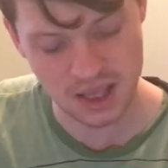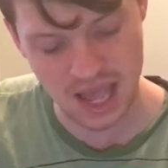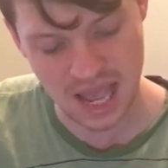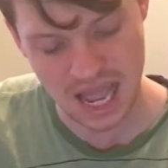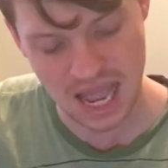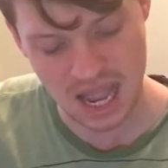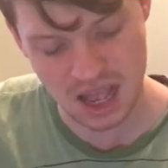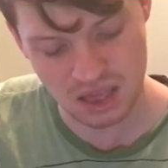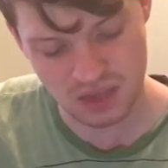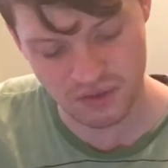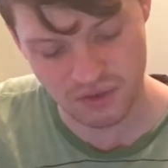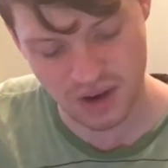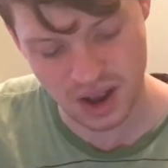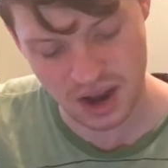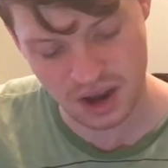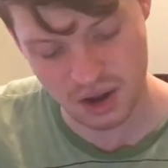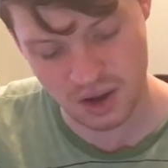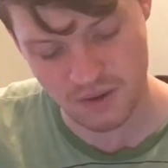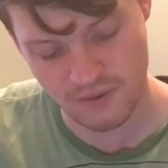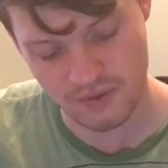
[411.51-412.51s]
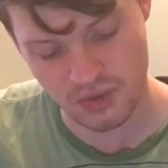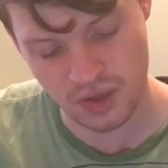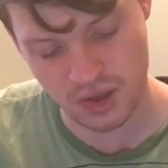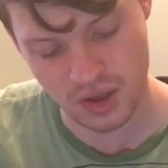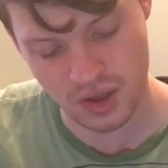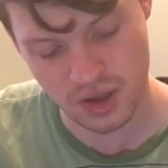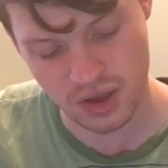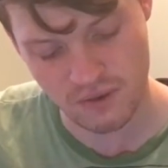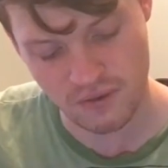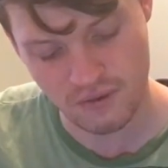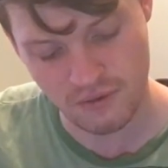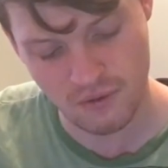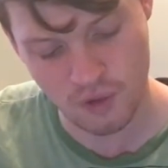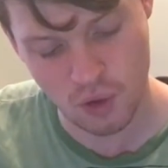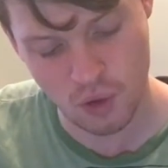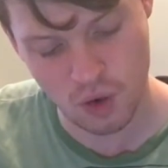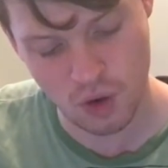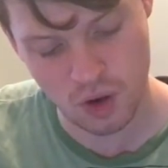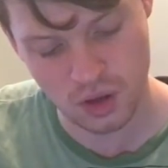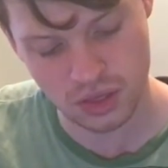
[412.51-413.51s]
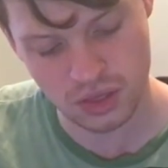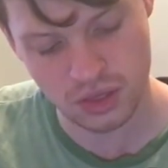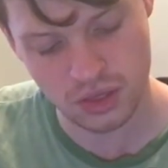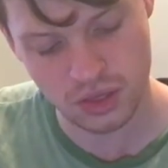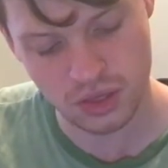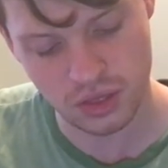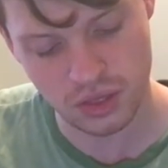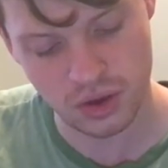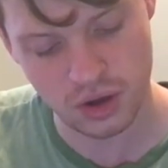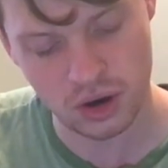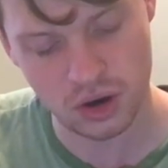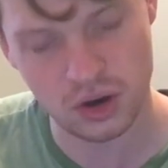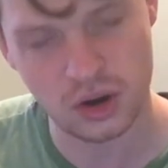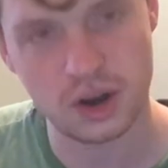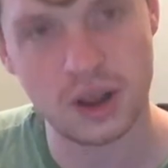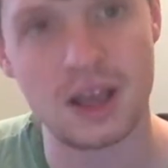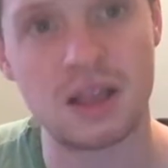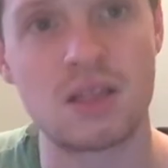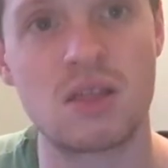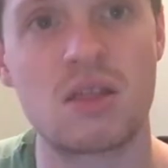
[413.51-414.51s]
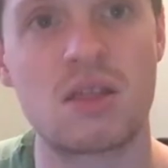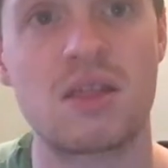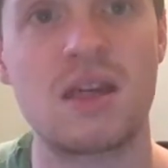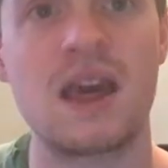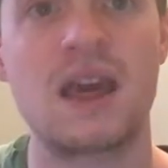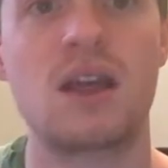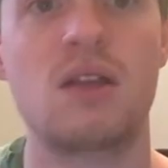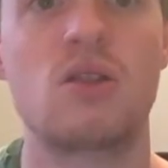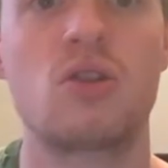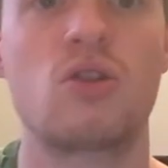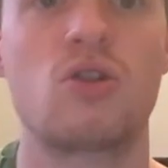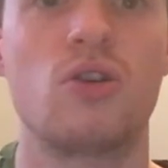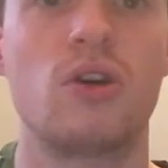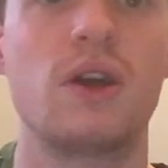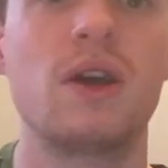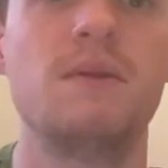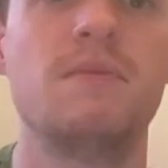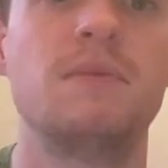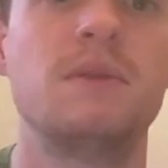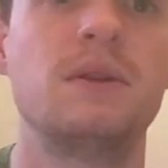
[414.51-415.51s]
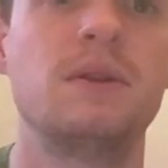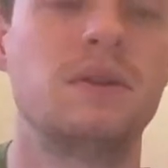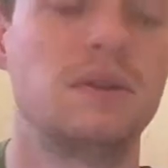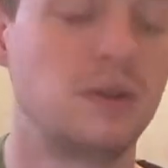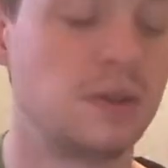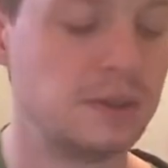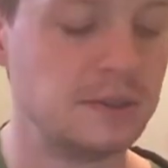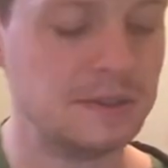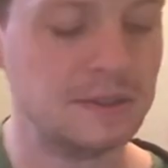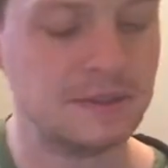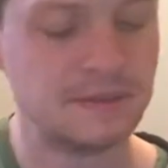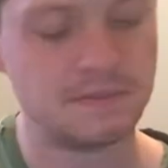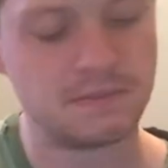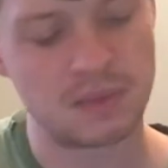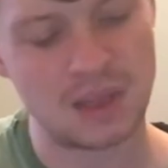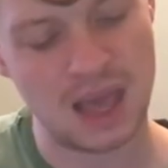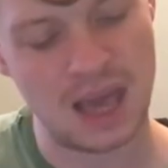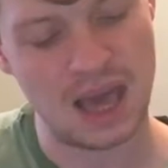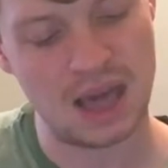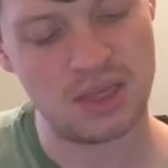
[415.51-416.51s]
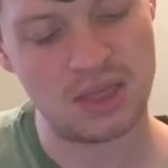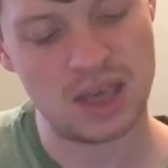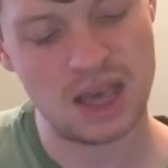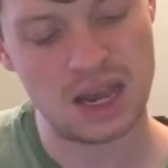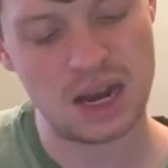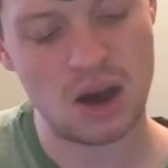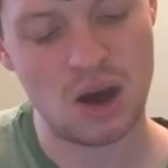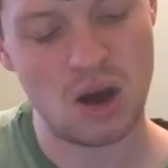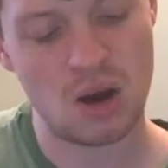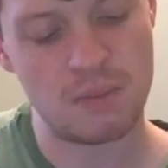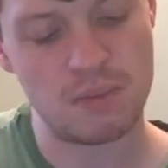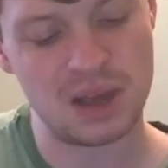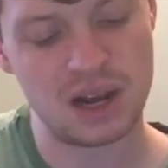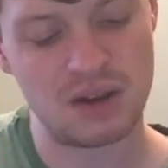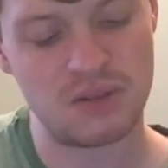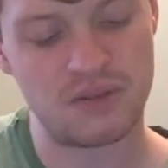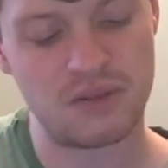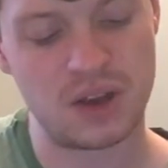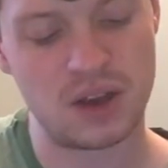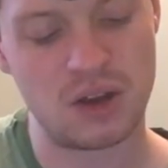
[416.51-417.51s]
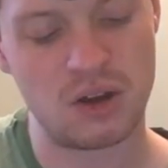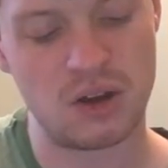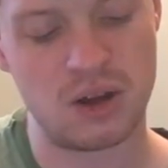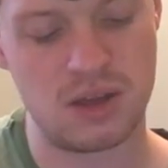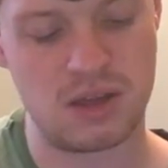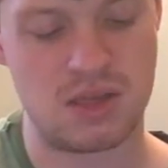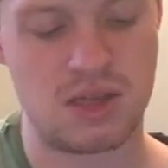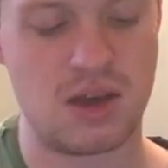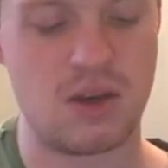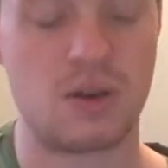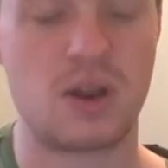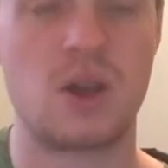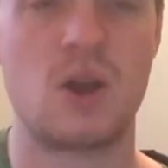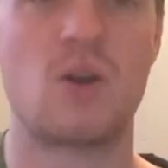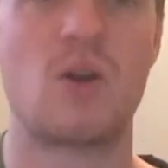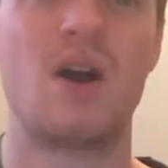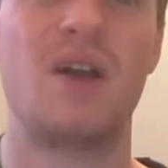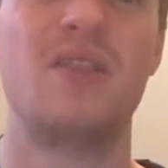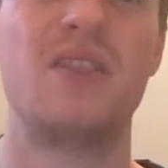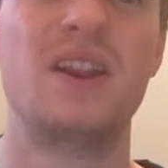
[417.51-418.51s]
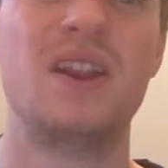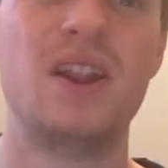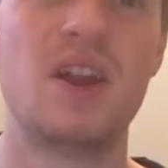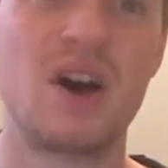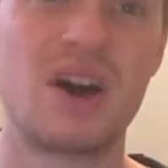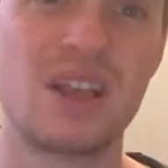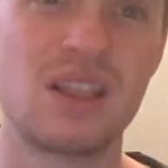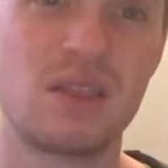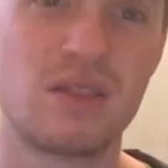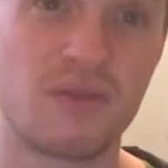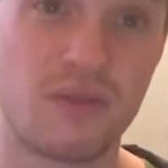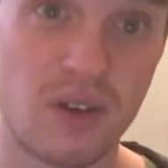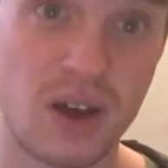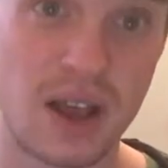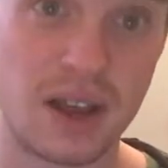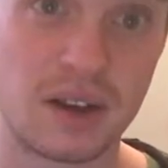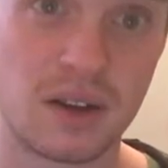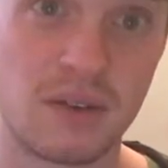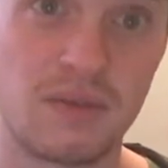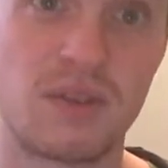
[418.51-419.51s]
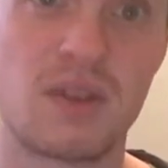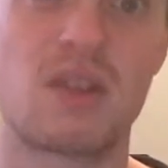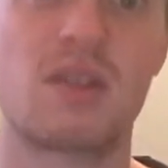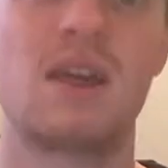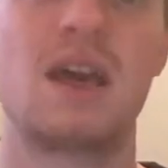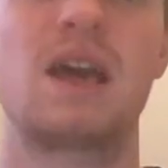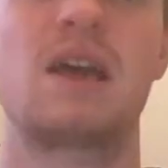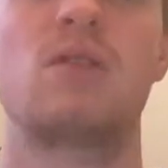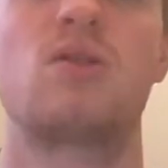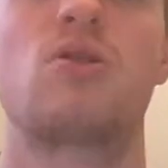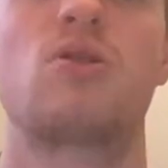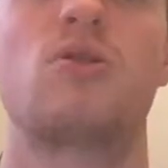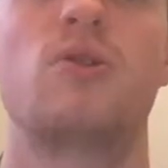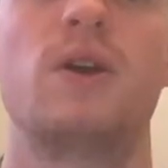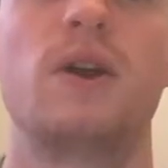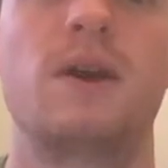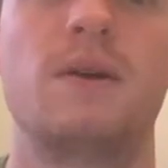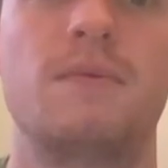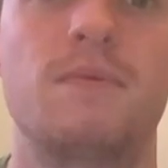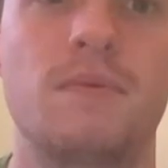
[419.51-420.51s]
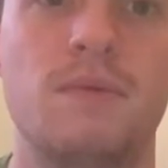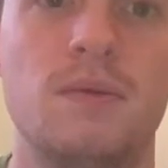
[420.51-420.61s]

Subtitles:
the 8th fret of the 4th, 3rd and 2nd string, and then our middle finger is down here on the 9th fret of the 2nd string.